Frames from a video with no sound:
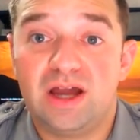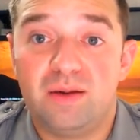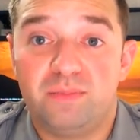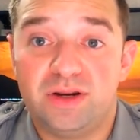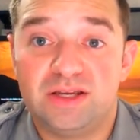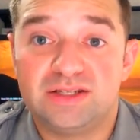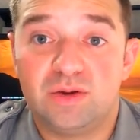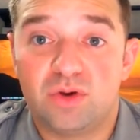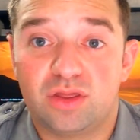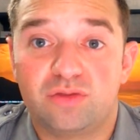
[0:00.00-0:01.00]
companies
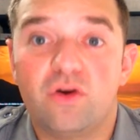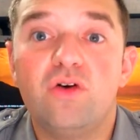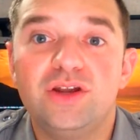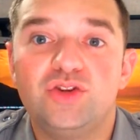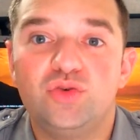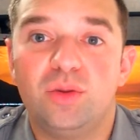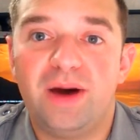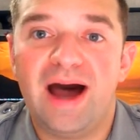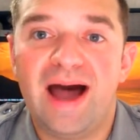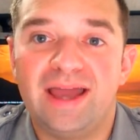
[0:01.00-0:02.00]
and were thrown into a
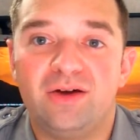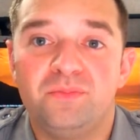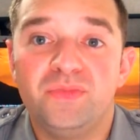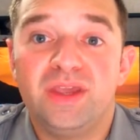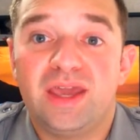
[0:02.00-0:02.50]
pile,